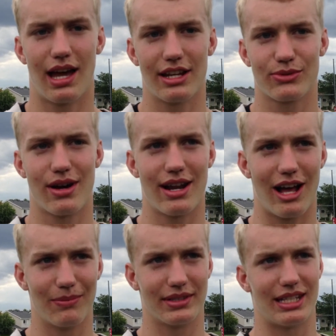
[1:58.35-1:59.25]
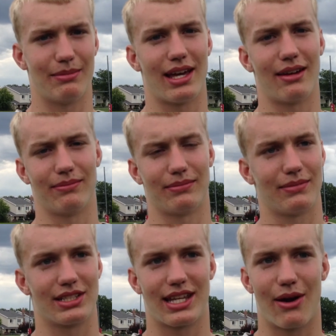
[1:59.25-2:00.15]
I just want to help the team
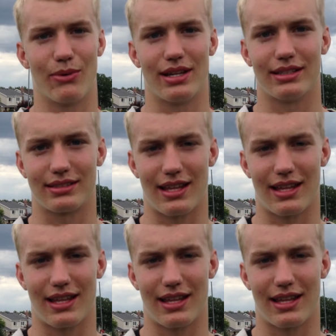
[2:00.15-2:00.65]
get wins.